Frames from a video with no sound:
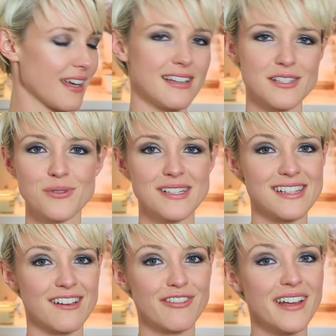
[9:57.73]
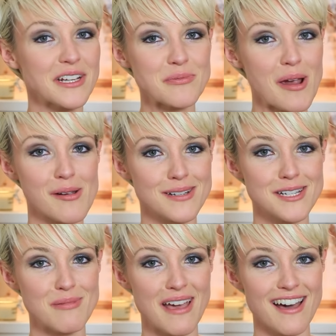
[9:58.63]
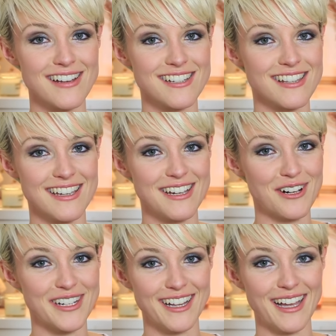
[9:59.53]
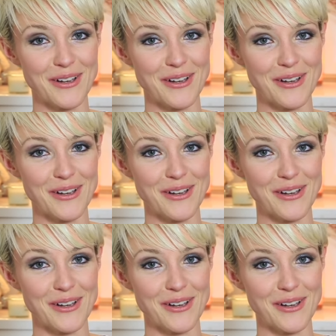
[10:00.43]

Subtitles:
there's always a fun experiment to be had at the Arnell